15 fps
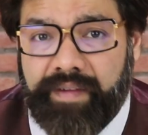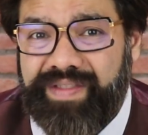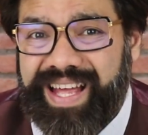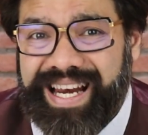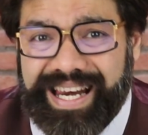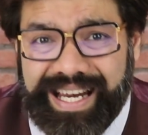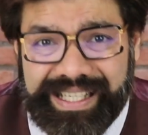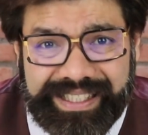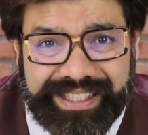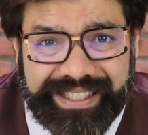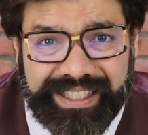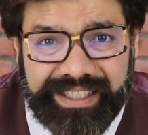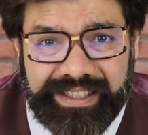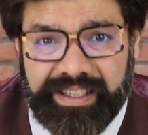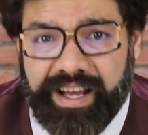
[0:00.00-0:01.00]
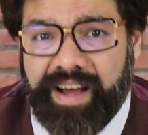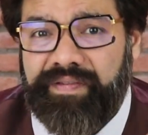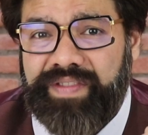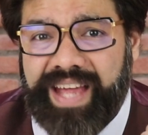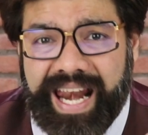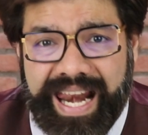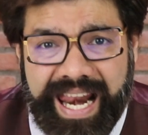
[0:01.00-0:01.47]
they listen,
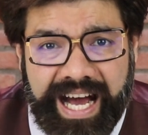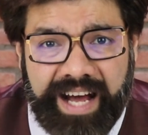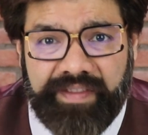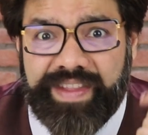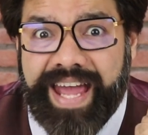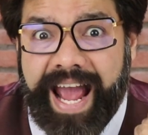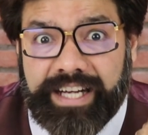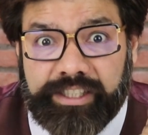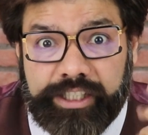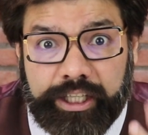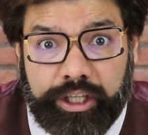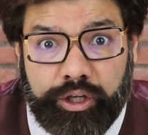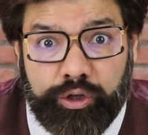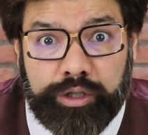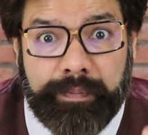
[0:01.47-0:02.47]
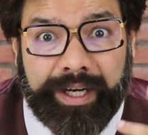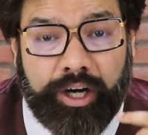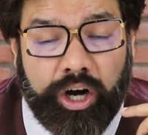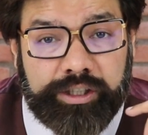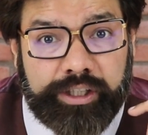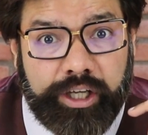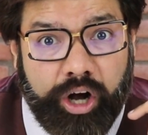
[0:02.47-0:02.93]
they learn, they execute,
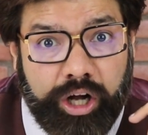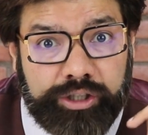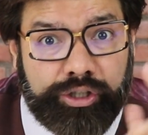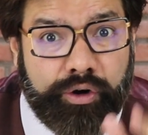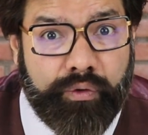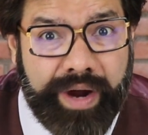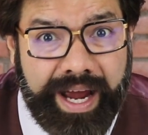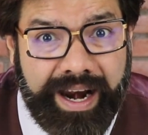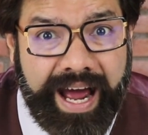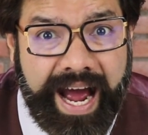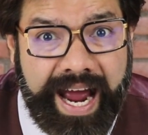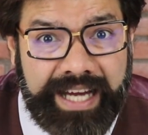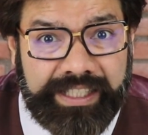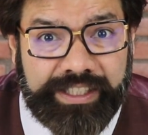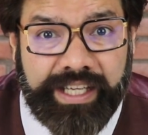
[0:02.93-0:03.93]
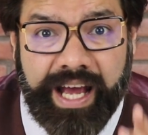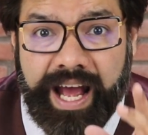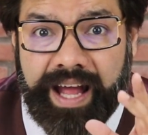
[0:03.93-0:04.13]
because they also realize